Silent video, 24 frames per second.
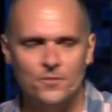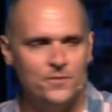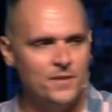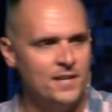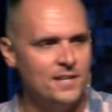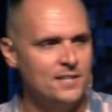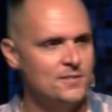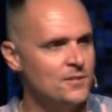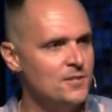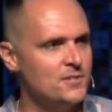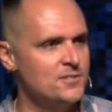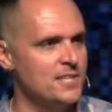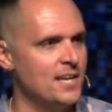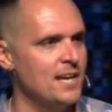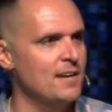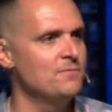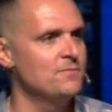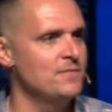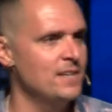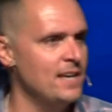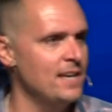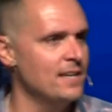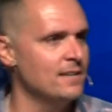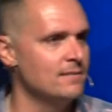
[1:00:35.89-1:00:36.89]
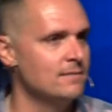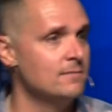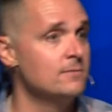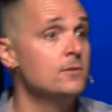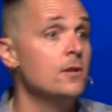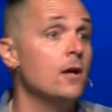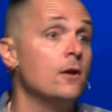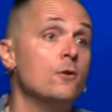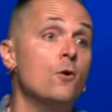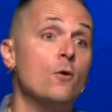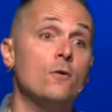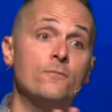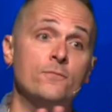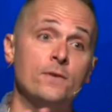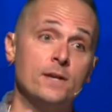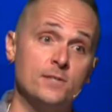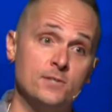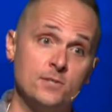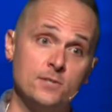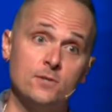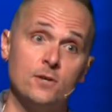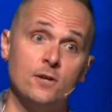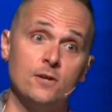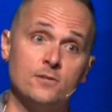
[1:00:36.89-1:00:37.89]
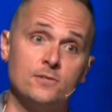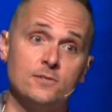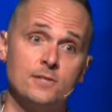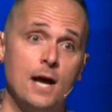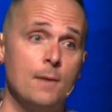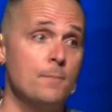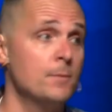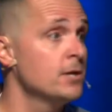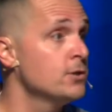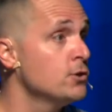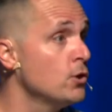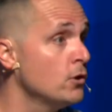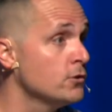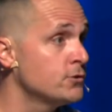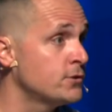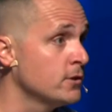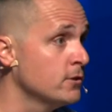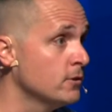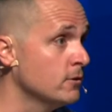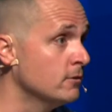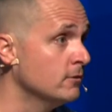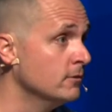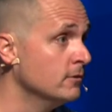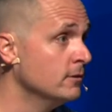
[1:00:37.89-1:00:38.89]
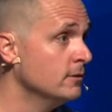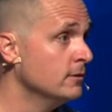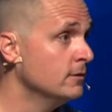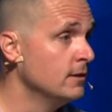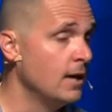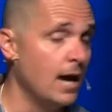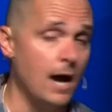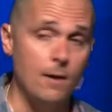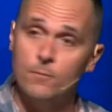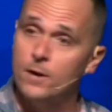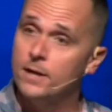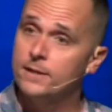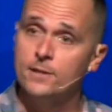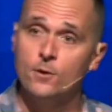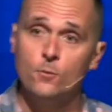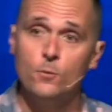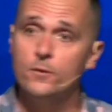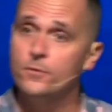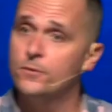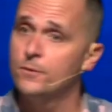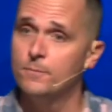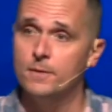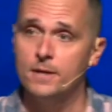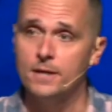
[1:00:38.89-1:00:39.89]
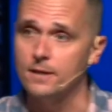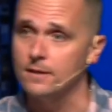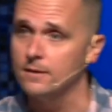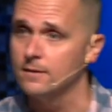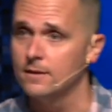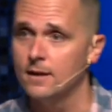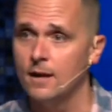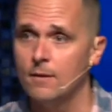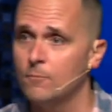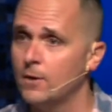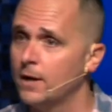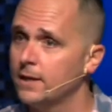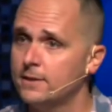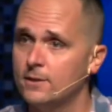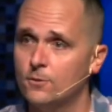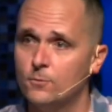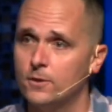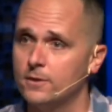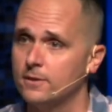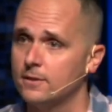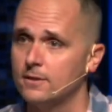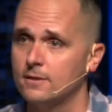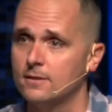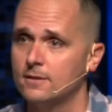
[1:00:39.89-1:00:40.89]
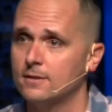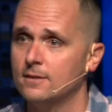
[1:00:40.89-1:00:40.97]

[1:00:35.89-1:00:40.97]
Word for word: That adult's half dead. No, no offense, adults. I'm an adult too. I'm right there with you, man. I'm right there with you.